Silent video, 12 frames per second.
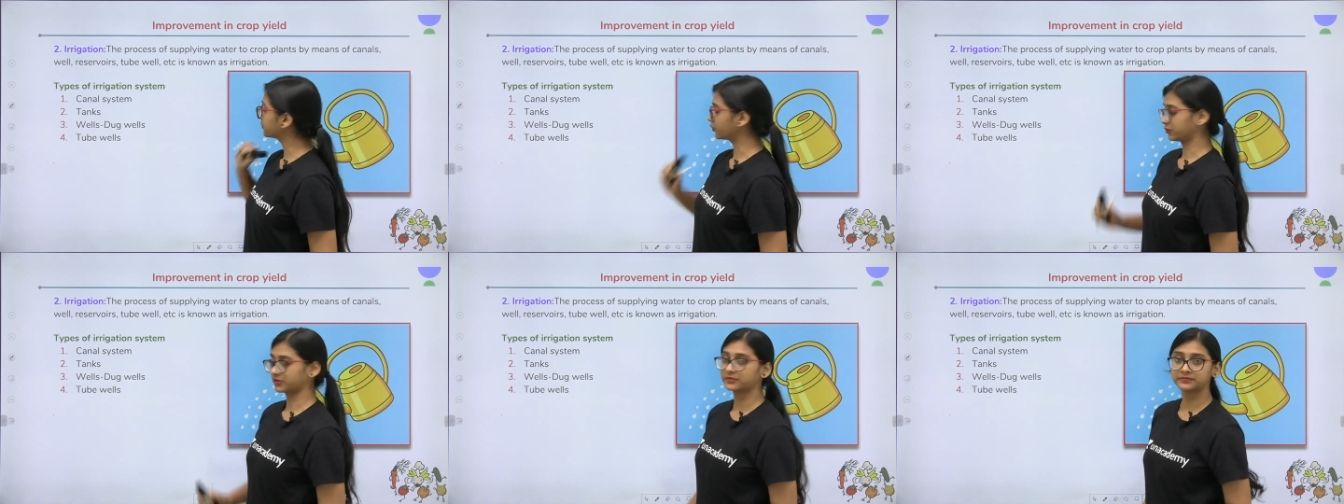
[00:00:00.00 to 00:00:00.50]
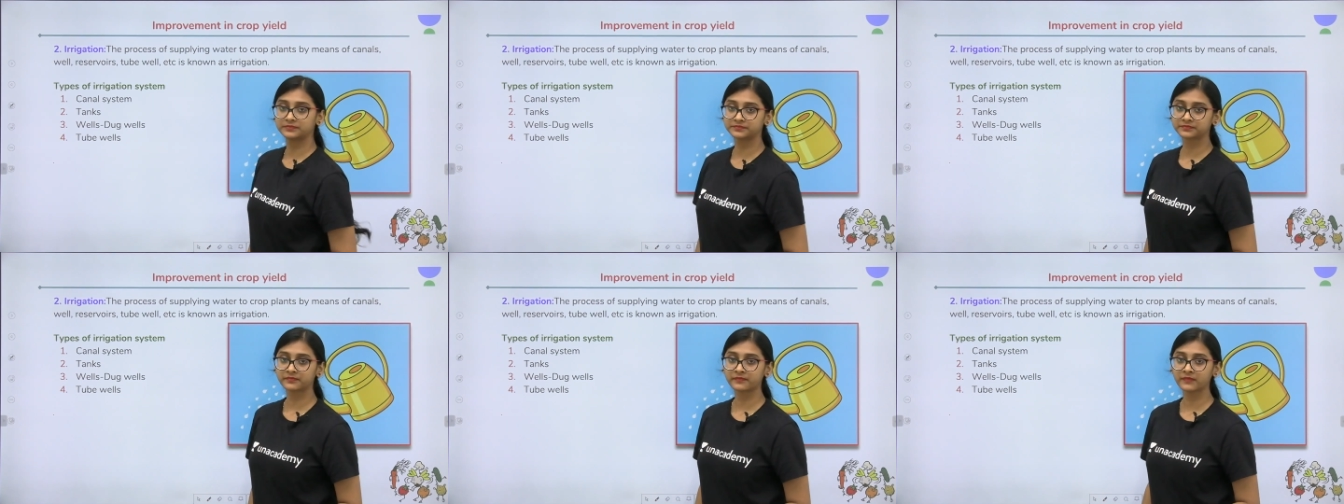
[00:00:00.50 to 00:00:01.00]
more,
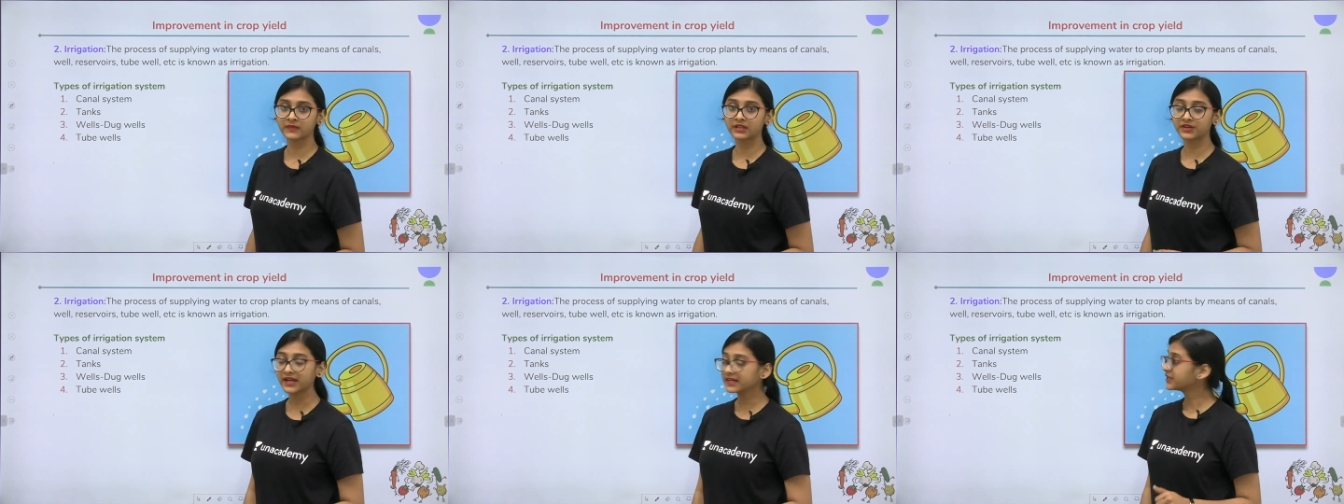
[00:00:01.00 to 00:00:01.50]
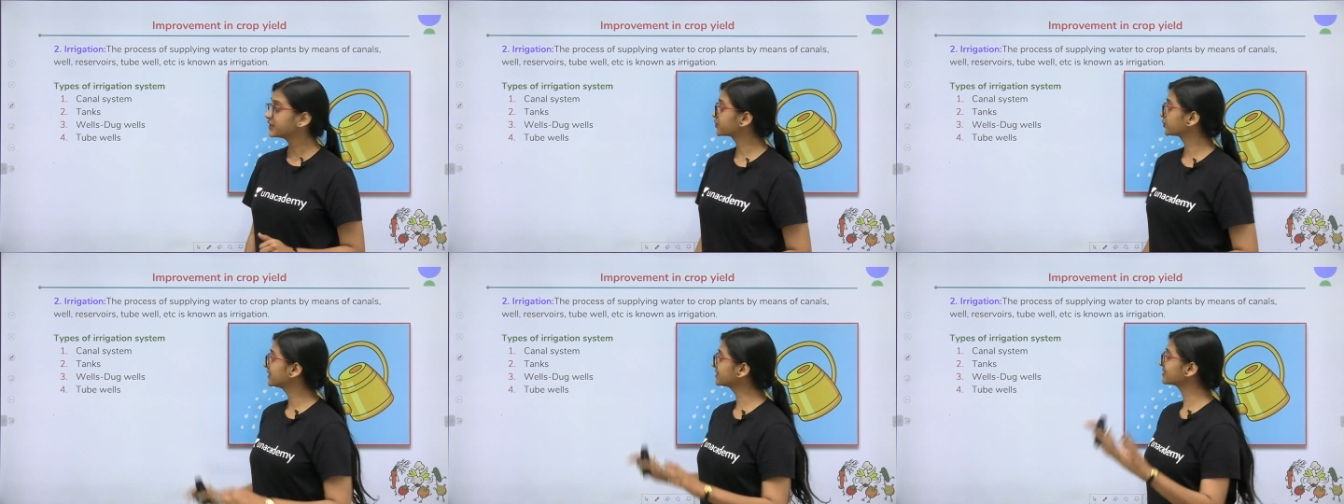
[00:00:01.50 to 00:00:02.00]
right?
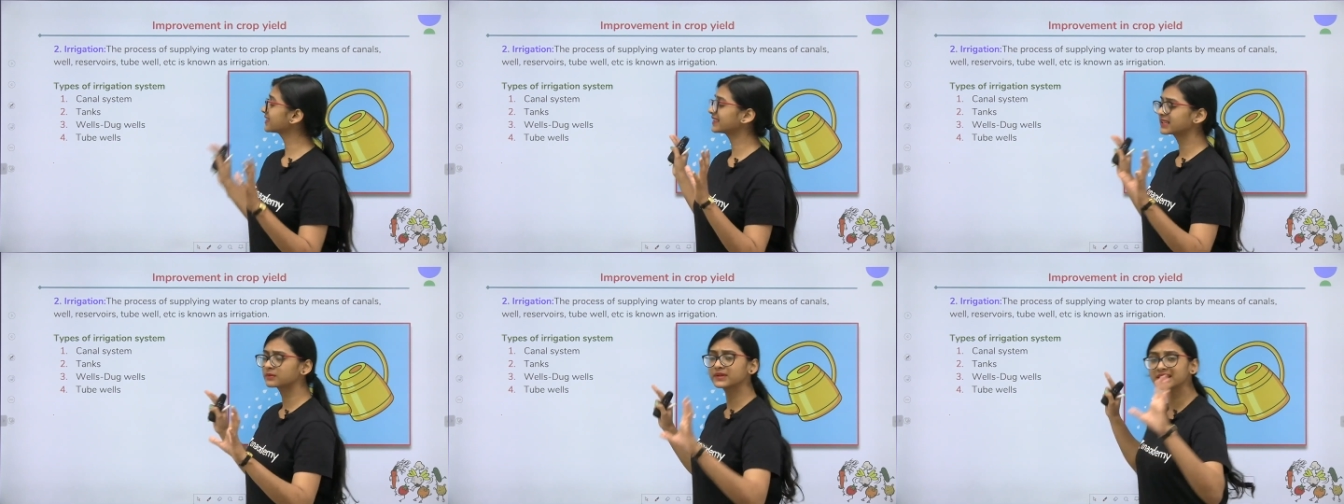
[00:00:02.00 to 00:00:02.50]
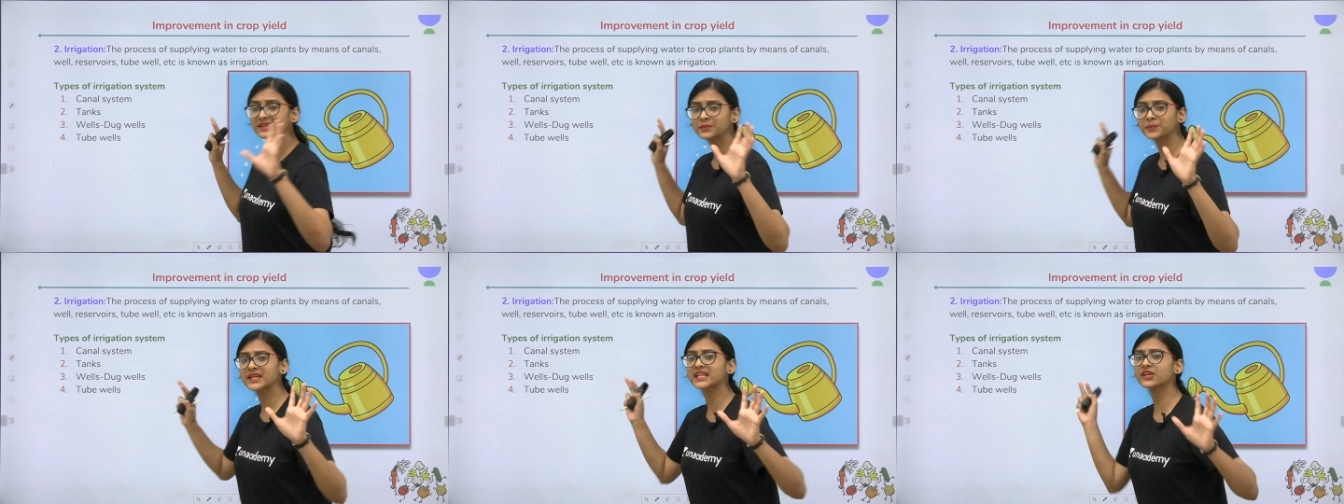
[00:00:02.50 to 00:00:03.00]
So this is nothing but
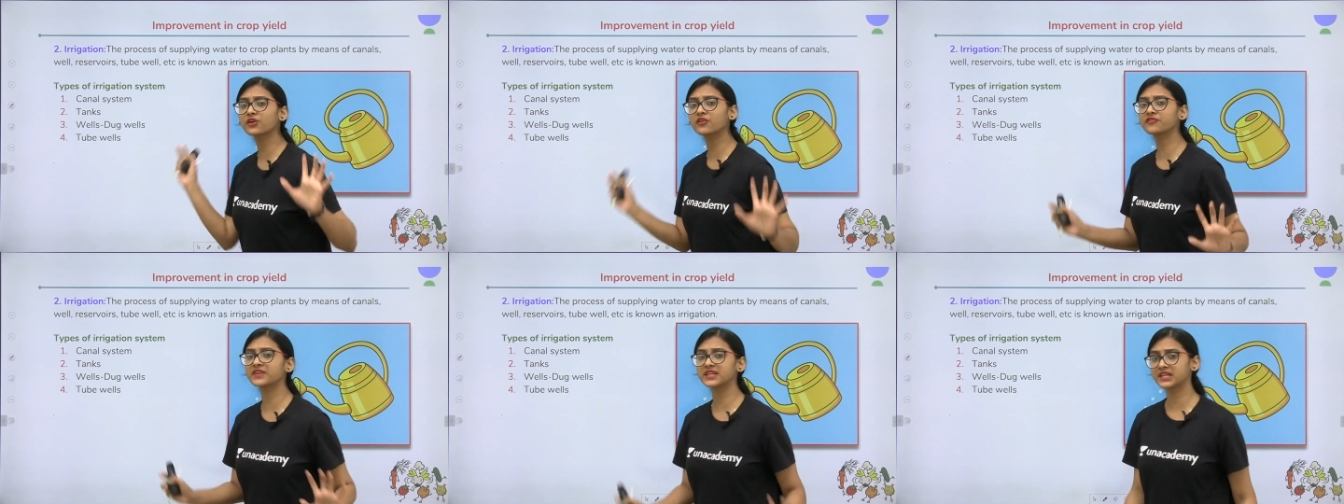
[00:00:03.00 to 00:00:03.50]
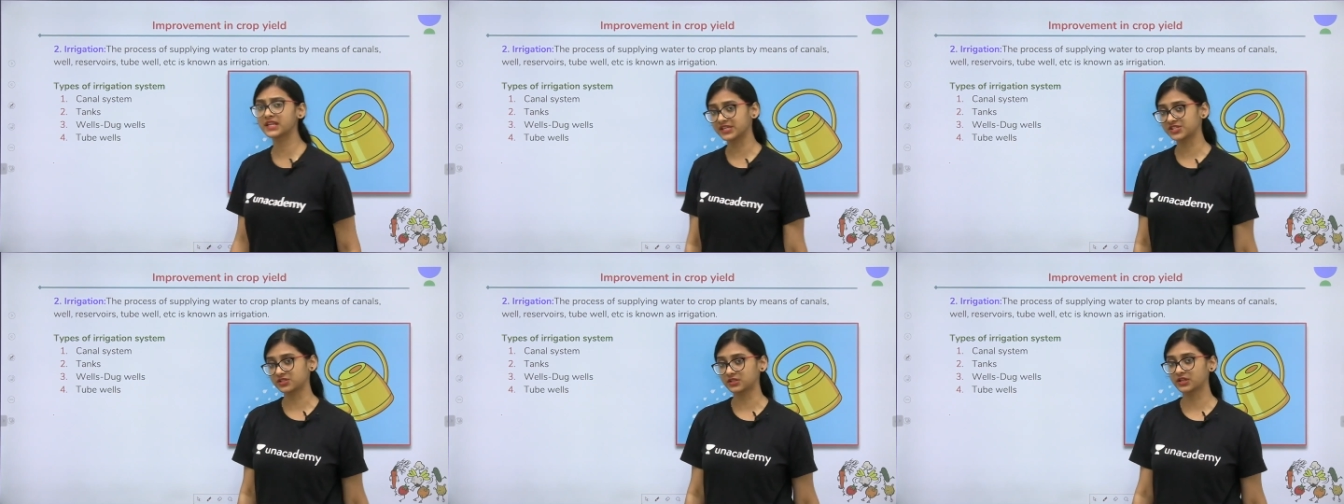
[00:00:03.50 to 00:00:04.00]
meaning of
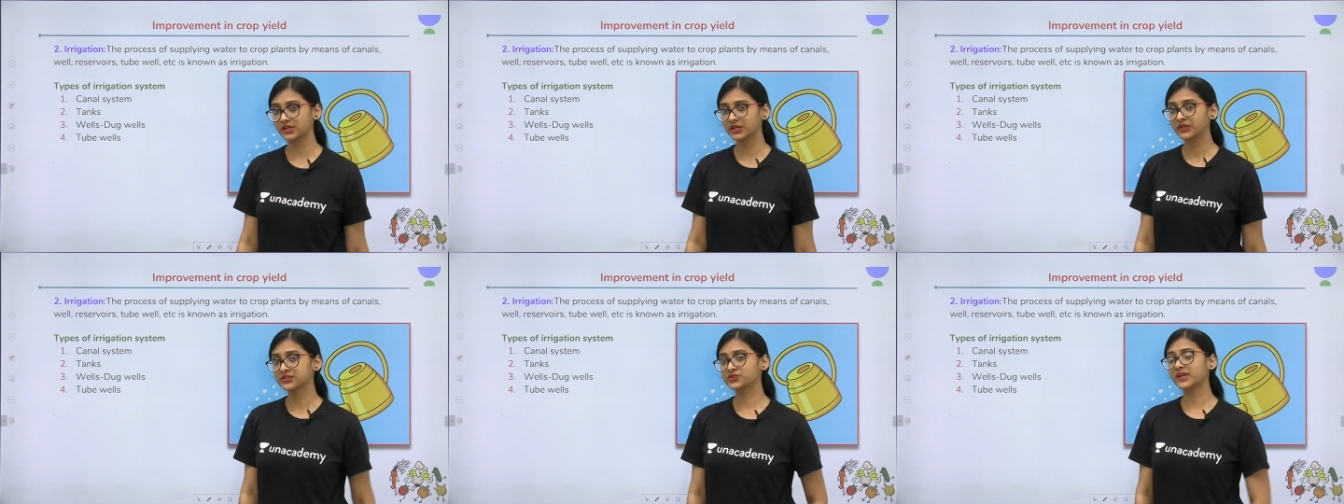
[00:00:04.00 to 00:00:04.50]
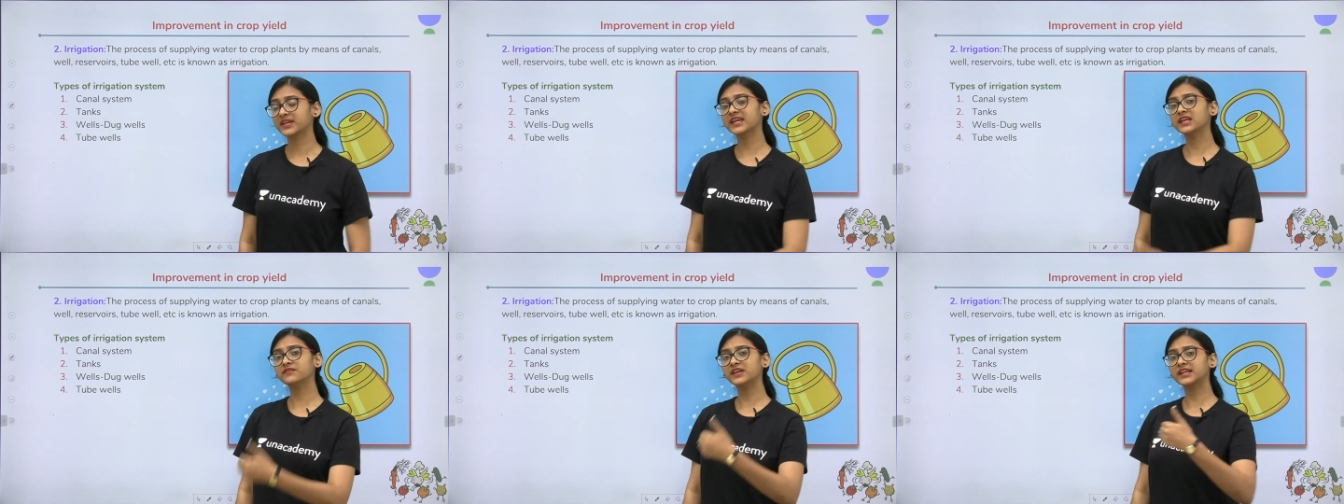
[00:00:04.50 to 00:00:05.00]
irrigation. So
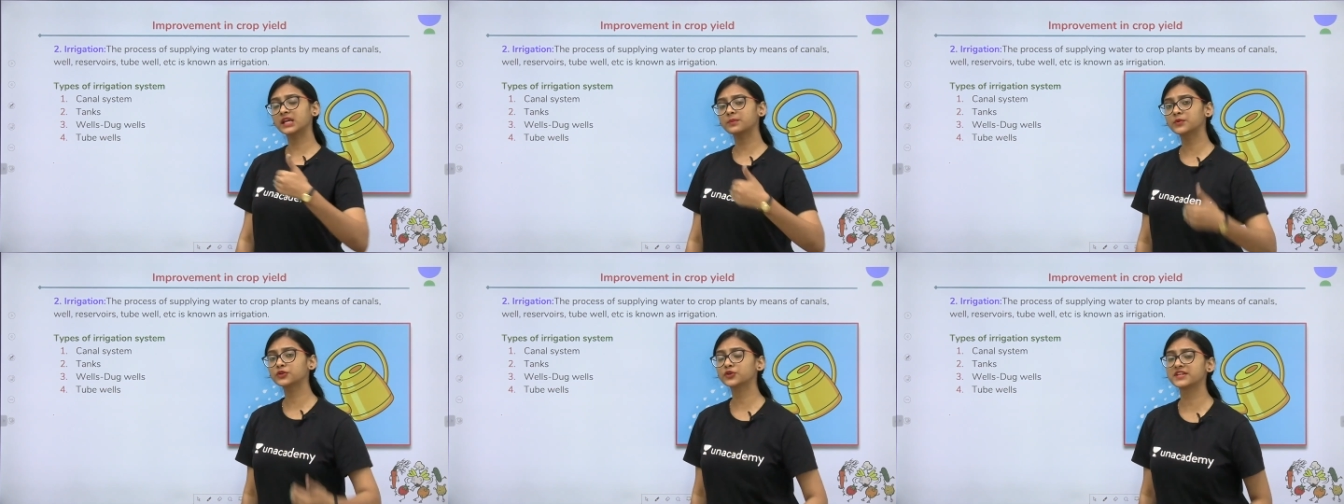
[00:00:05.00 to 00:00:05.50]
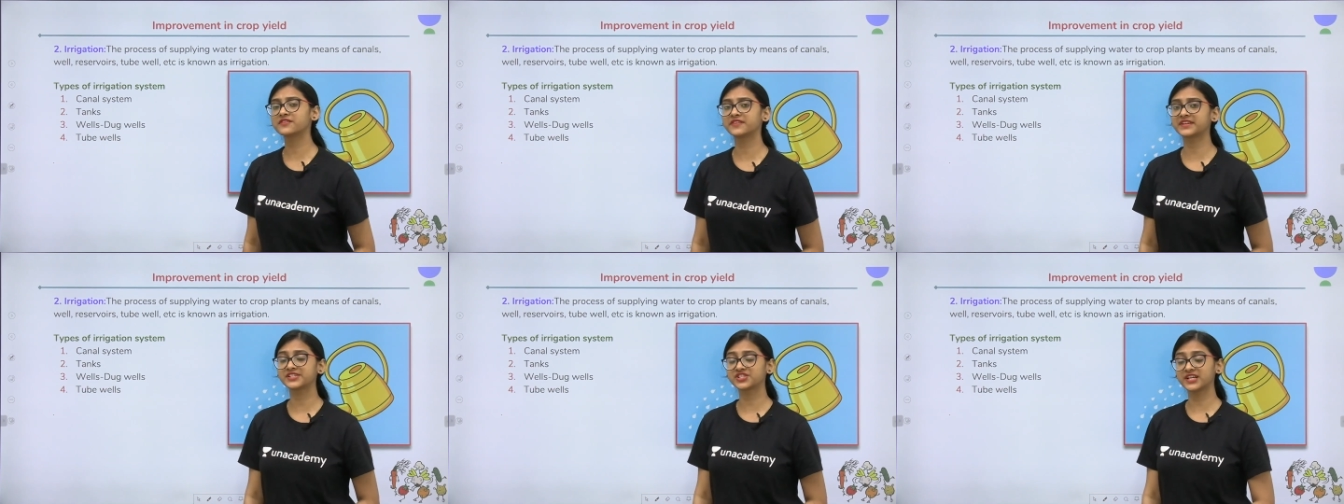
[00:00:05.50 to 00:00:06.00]
again, we are able to
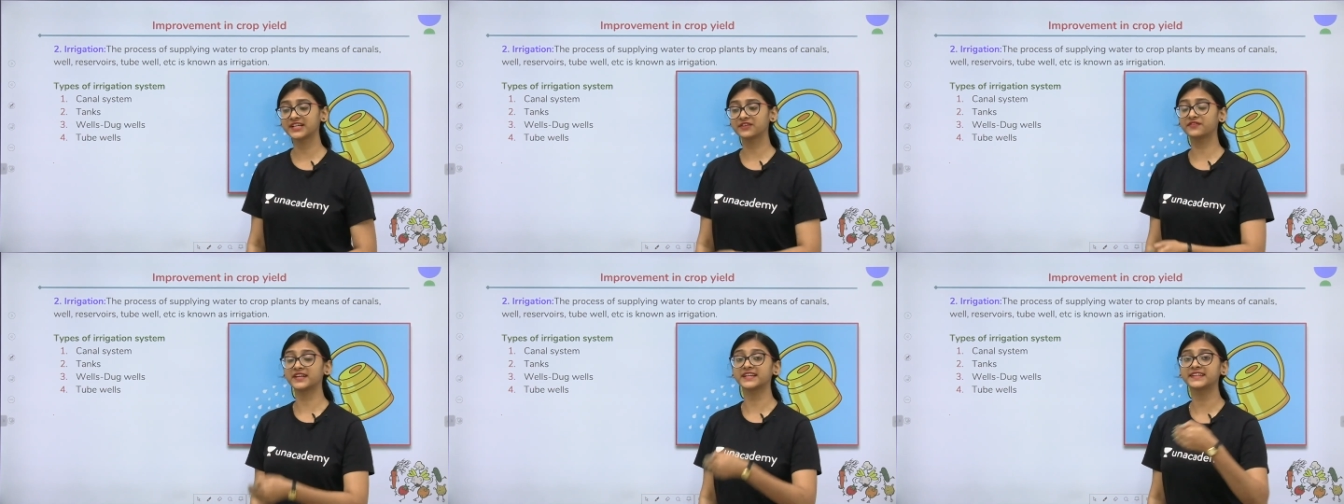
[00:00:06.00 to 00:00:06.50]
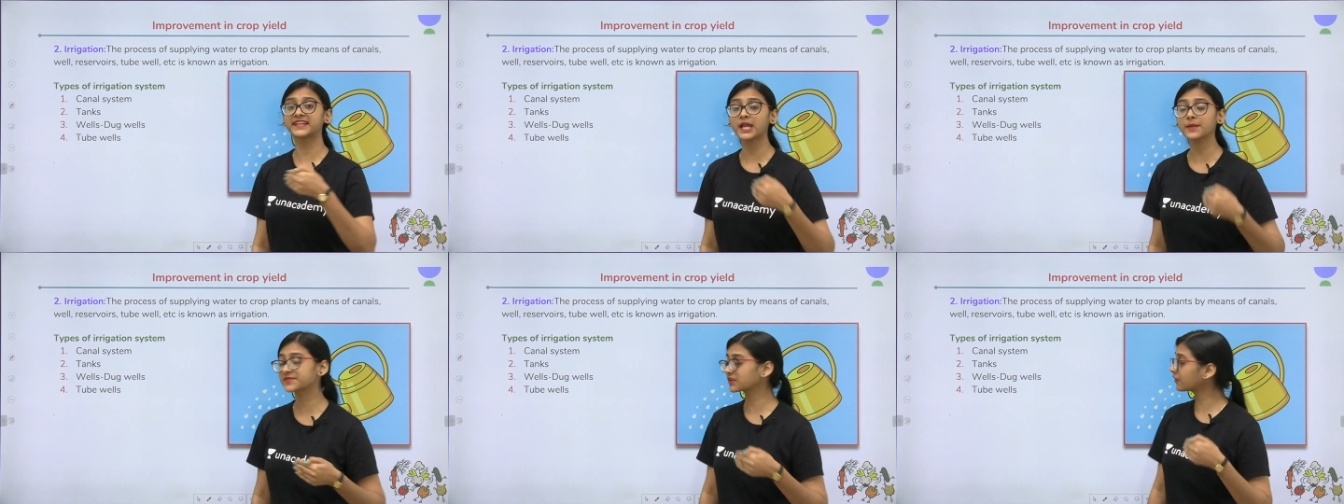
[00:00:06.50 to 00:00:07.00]
differentiate different
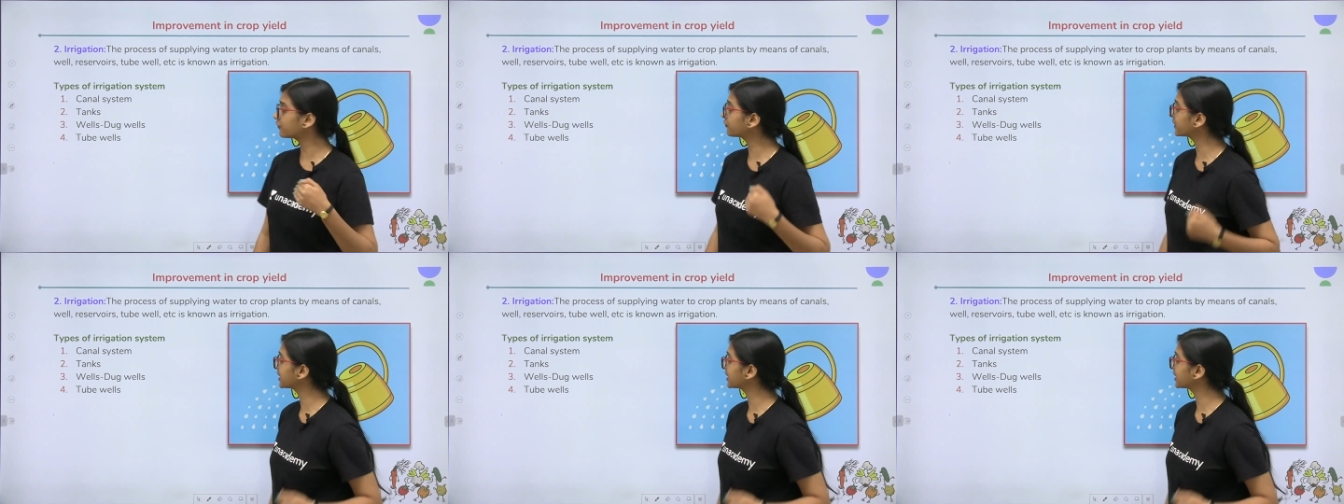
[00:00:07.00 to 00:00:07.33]
types of